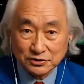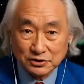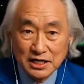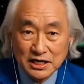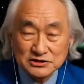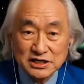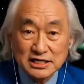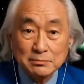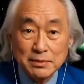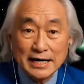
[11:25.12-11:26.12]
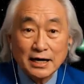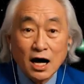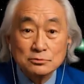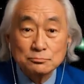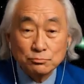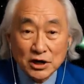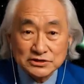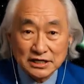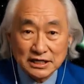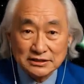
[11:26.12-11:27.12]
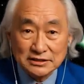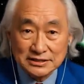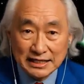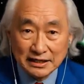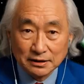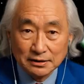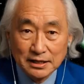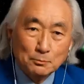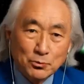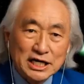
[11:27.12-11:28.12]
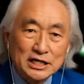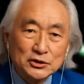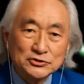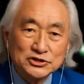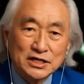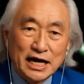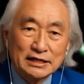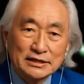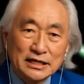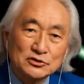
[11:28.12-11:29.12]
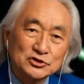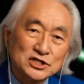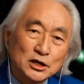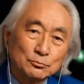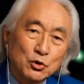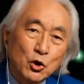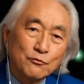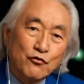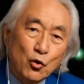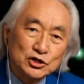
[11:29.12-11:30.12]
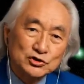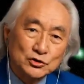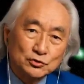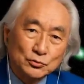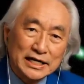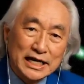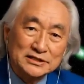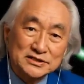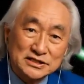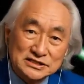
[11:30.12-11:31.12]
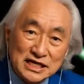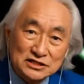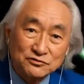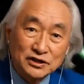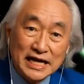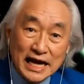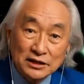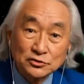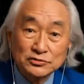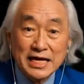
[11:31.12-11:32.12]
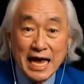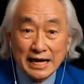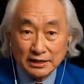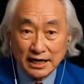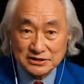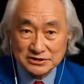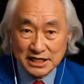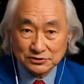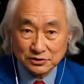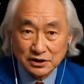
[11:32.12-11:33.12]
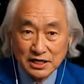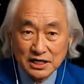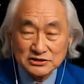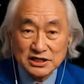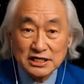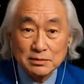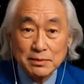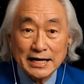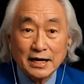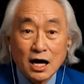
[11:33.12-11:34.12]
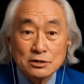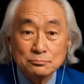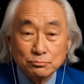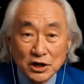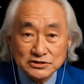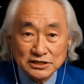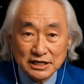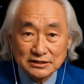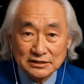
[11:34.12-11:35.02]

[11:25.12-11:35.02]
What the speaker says: Here's an example of how this works. Think about how bright the sun appears from your location at noon on a clear day. Now imagine you're transported to the surface of Mercury.